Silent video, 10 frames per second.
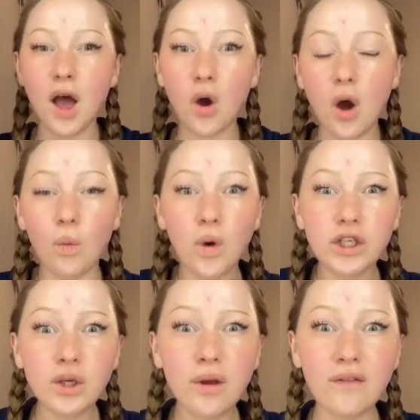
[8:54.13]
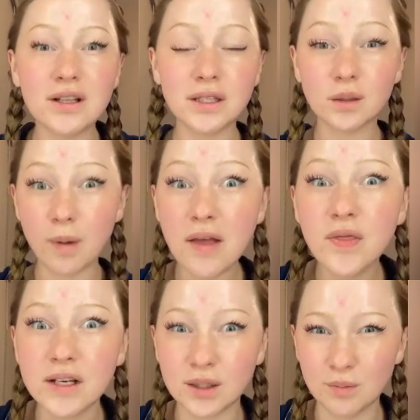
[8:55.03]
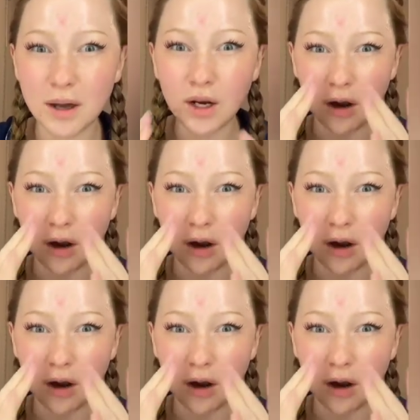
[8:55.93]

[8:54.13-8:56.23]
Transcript: what do you even spend this money on?